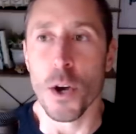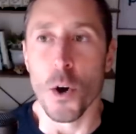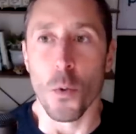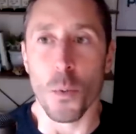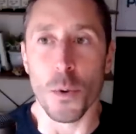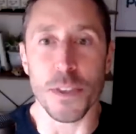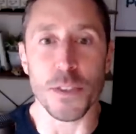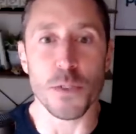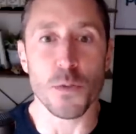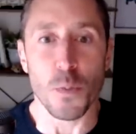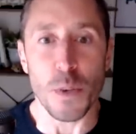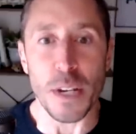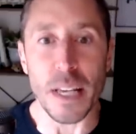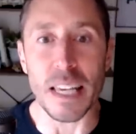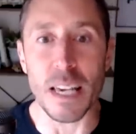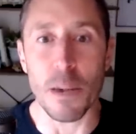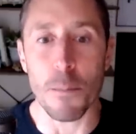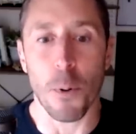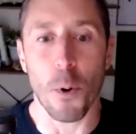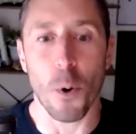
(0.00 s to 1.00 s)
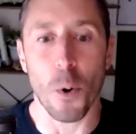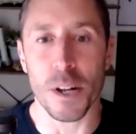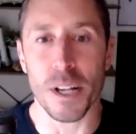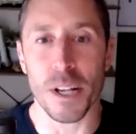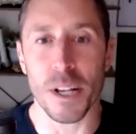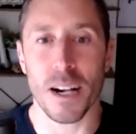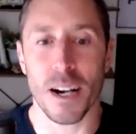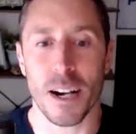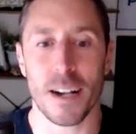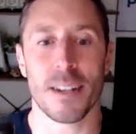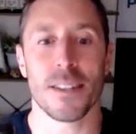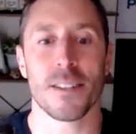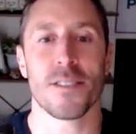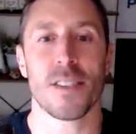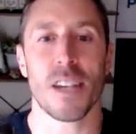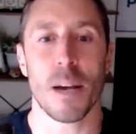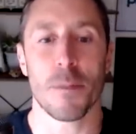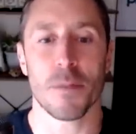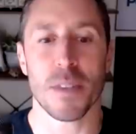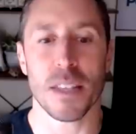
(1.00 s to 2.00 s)
with this really important
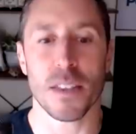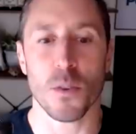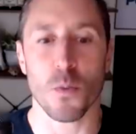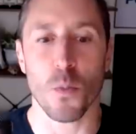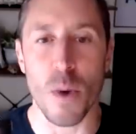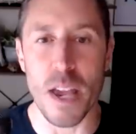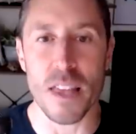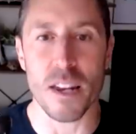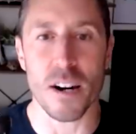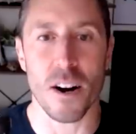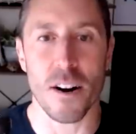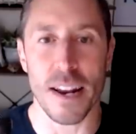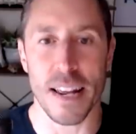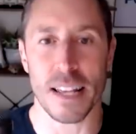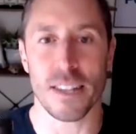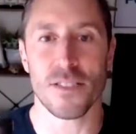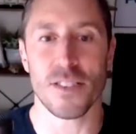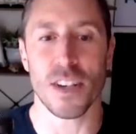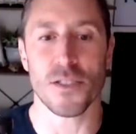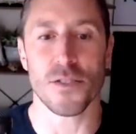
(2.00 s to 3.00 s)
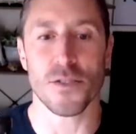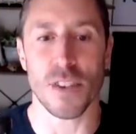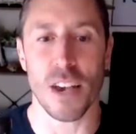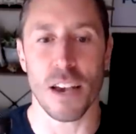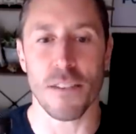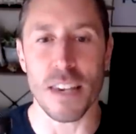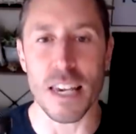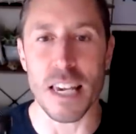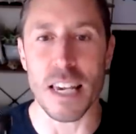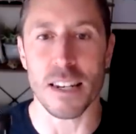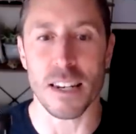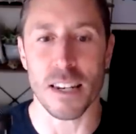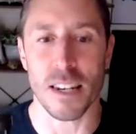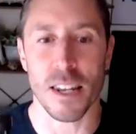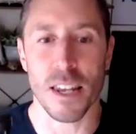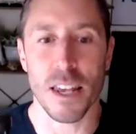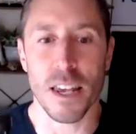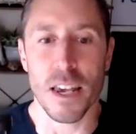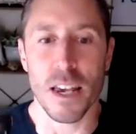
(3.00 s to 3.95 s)
concept that the way that our ancestors have eaten,